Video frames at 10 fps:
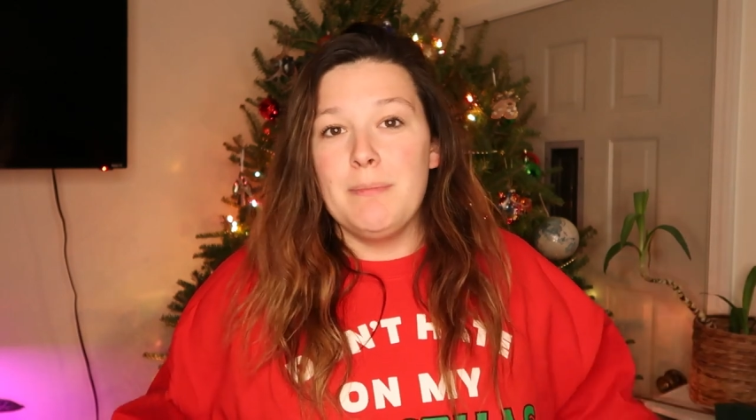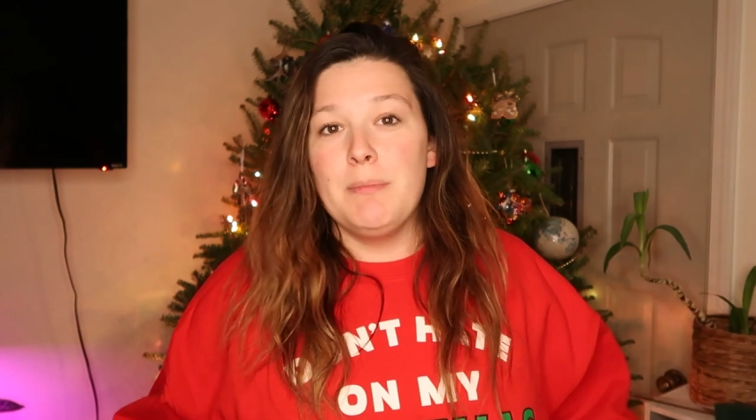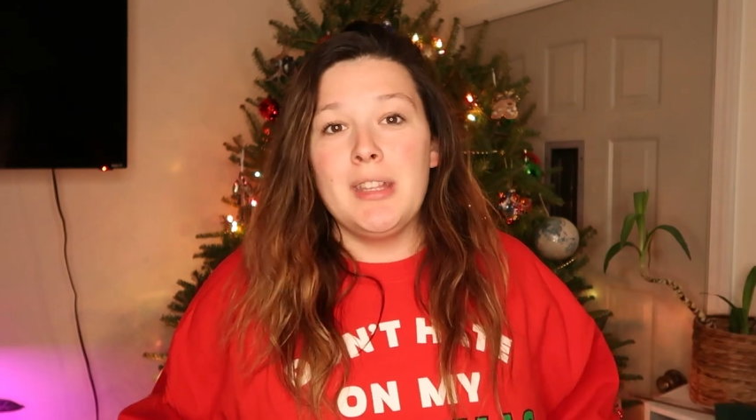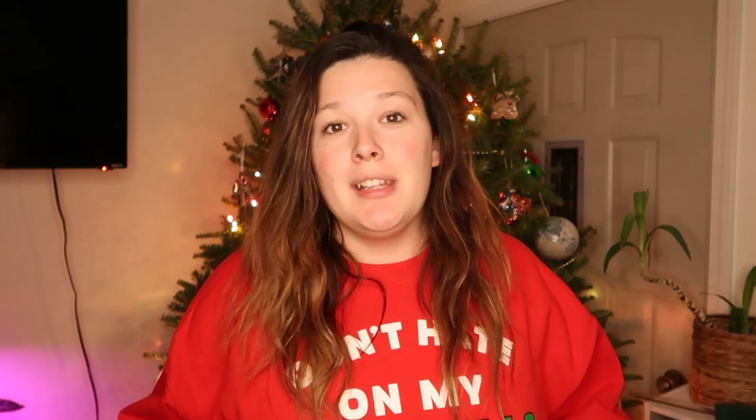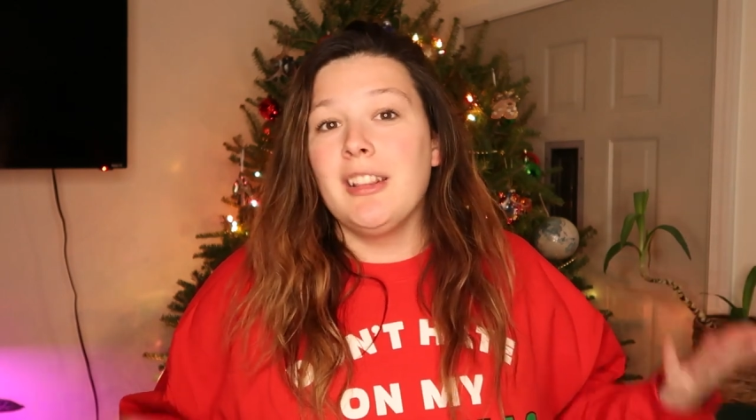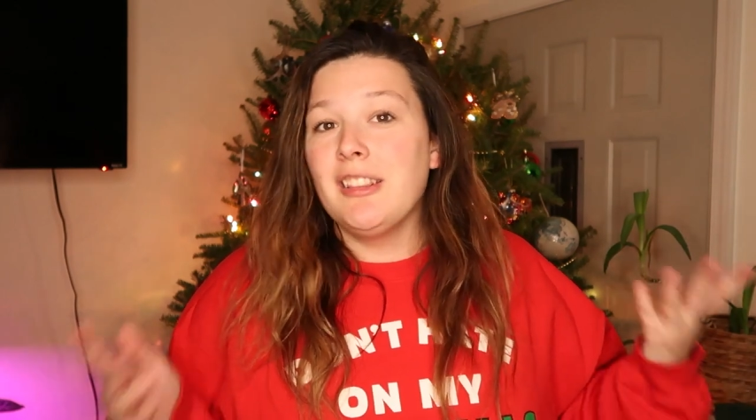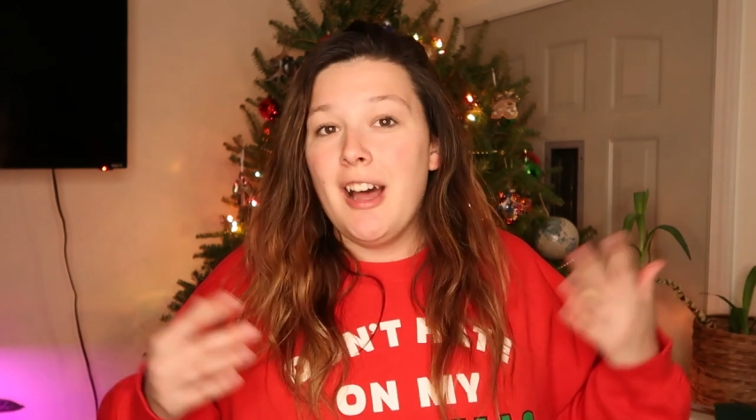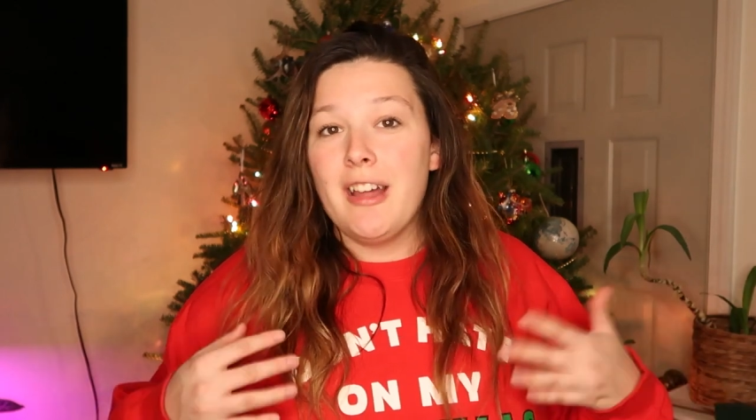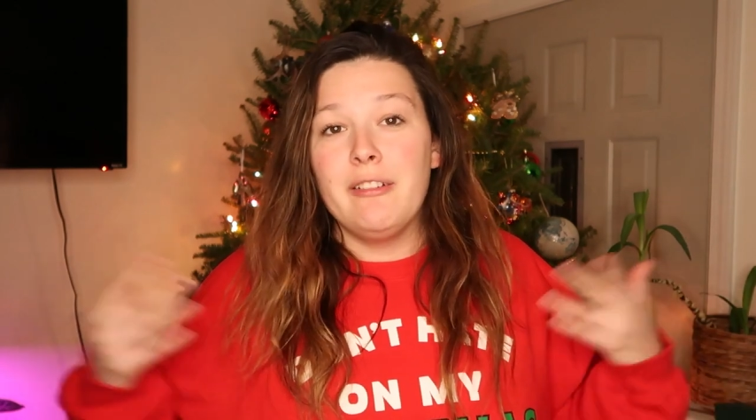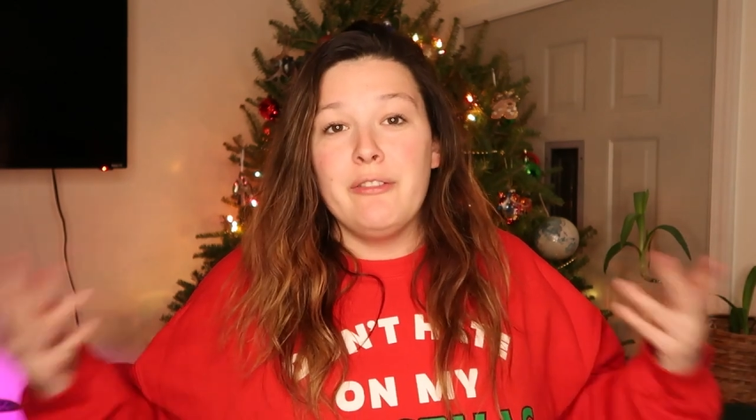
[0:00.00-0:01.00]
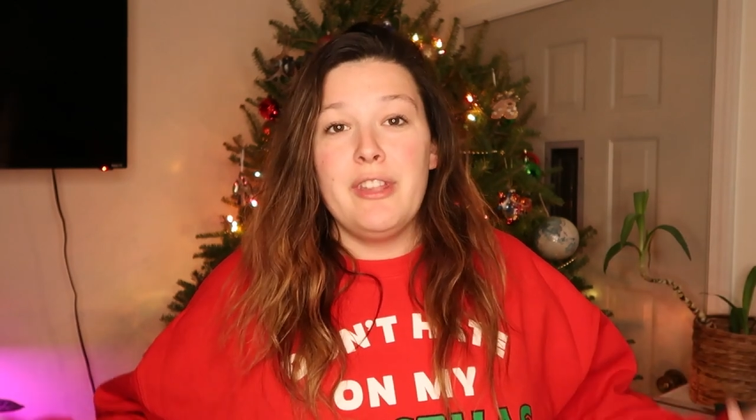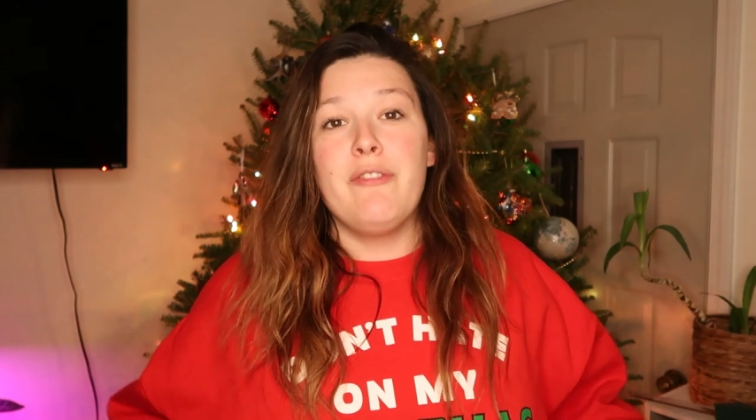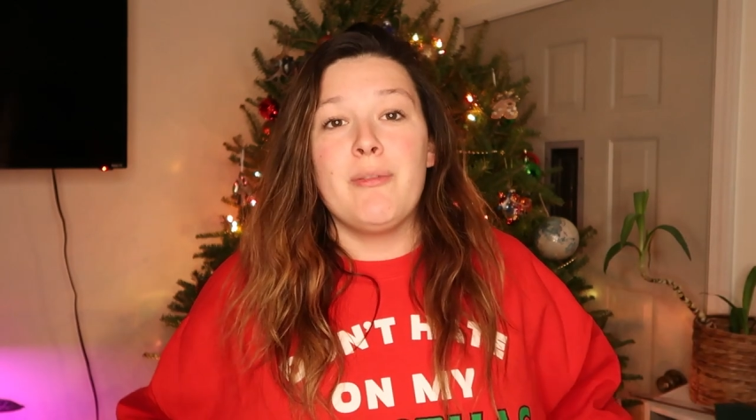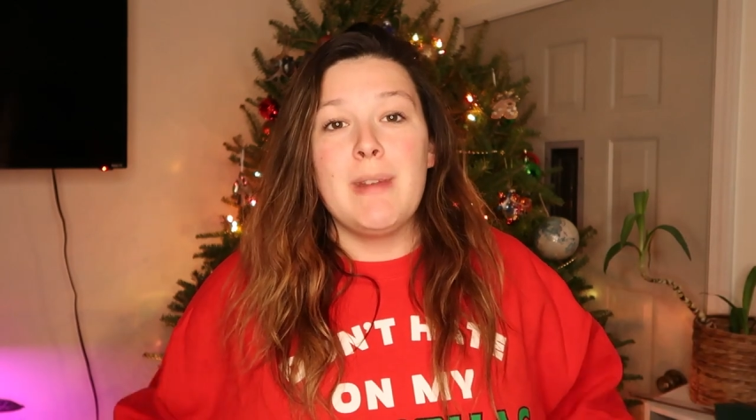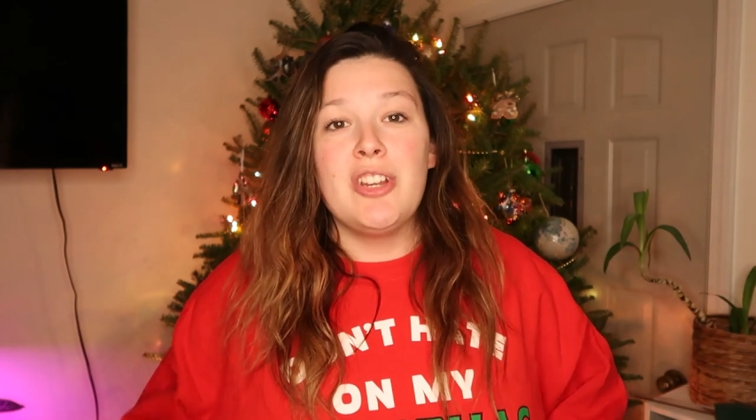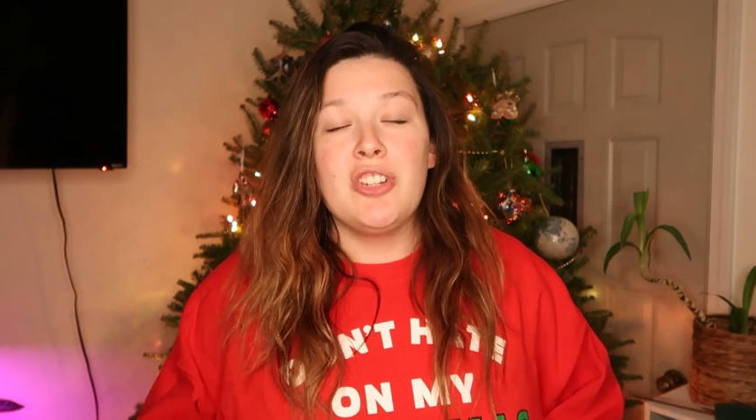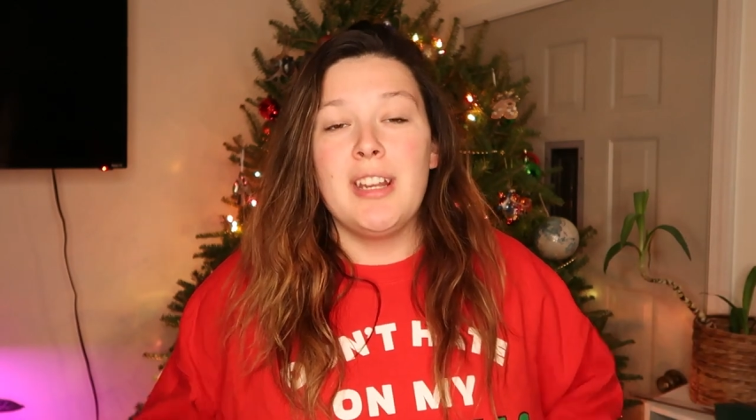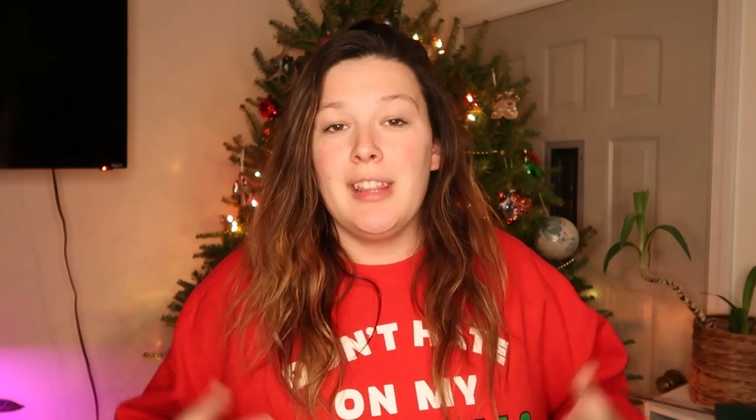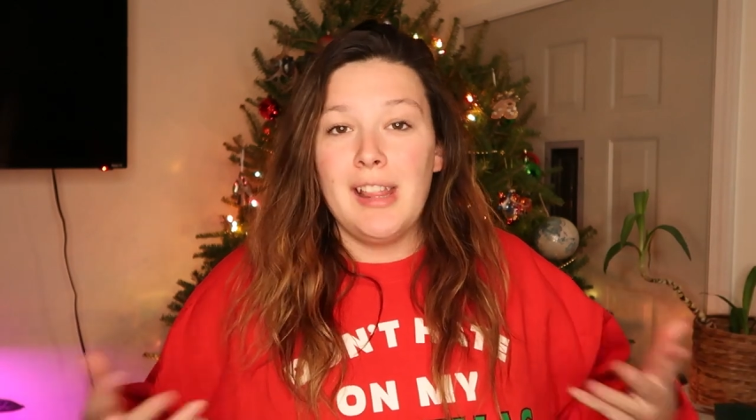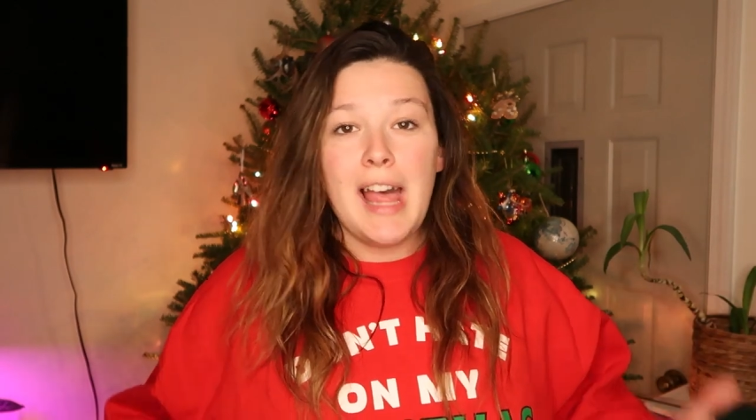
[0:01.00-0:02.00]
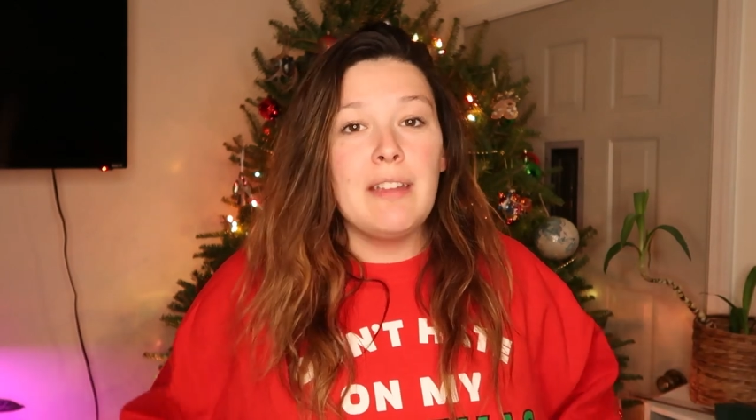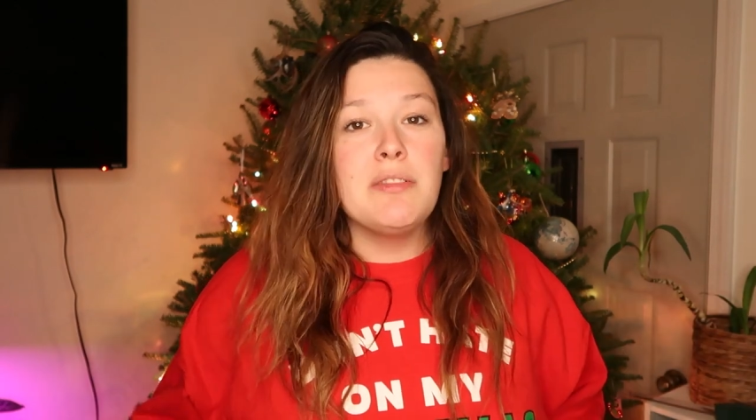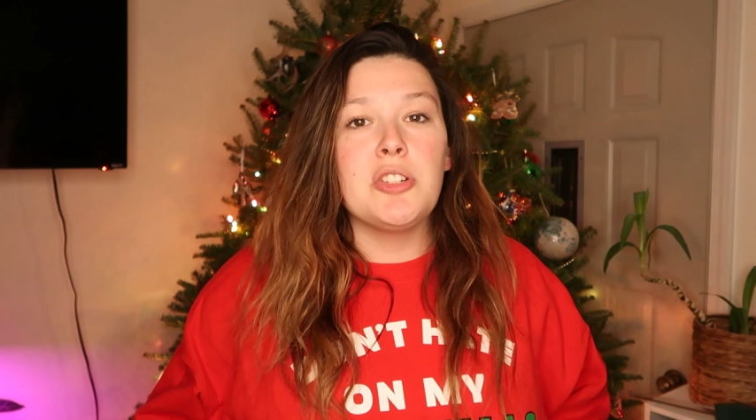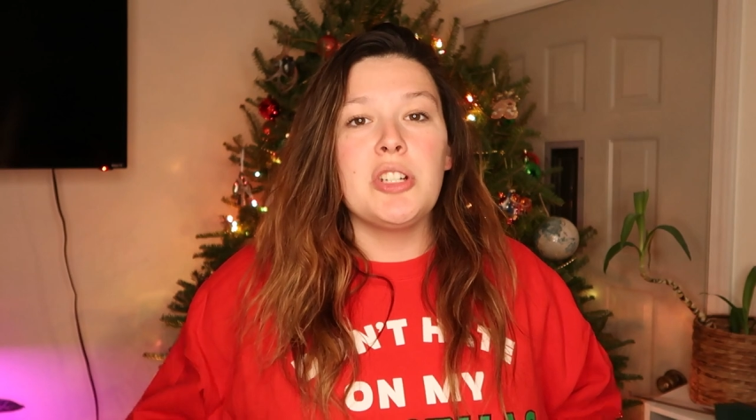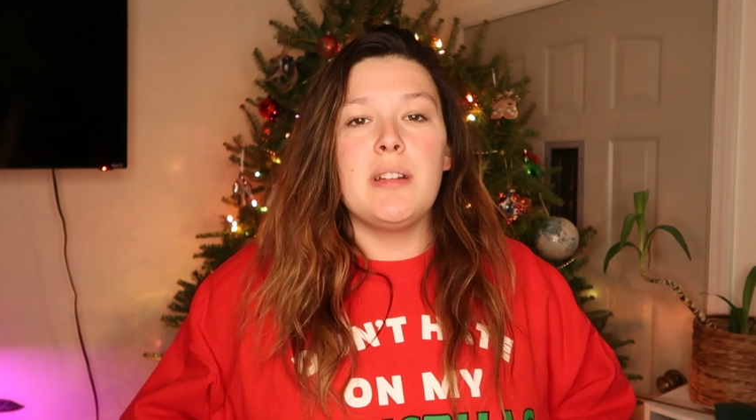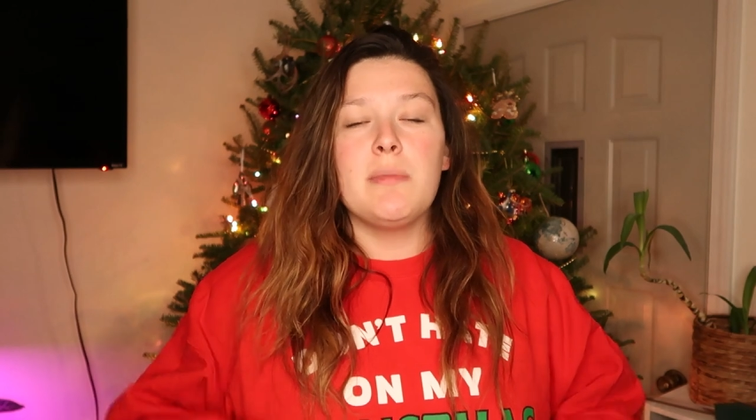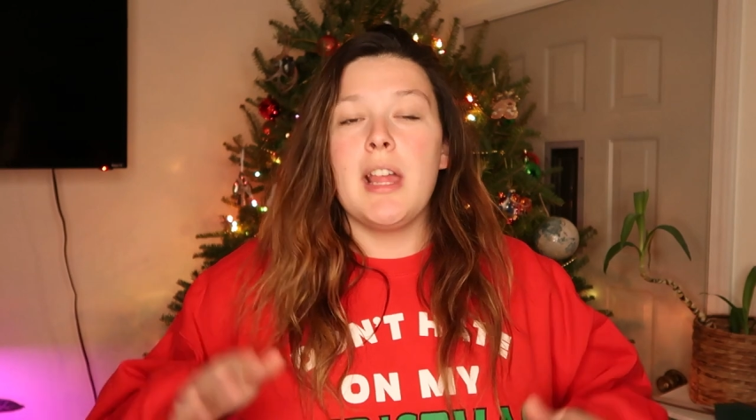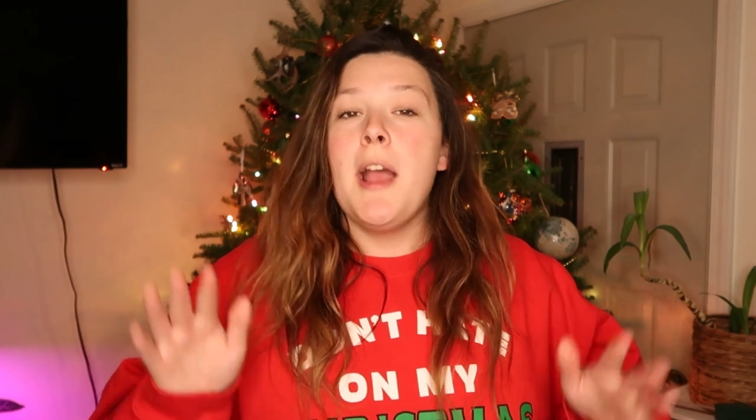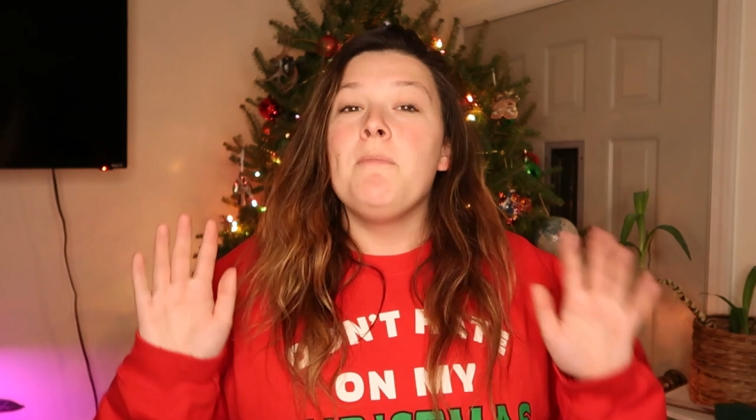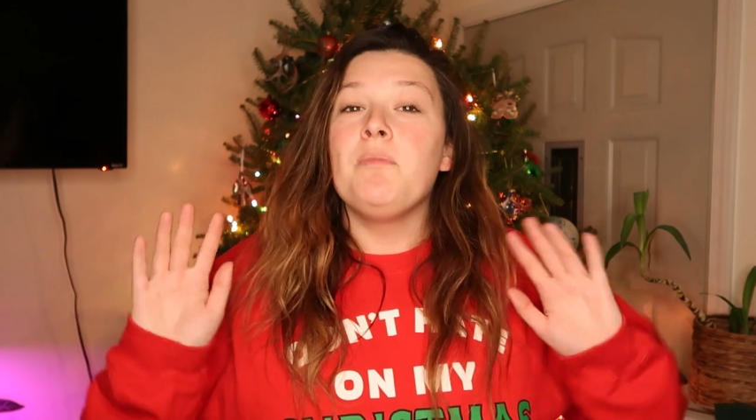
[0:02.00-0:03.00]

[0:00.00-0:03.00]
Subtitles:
up missing a lot of the information and the live streams.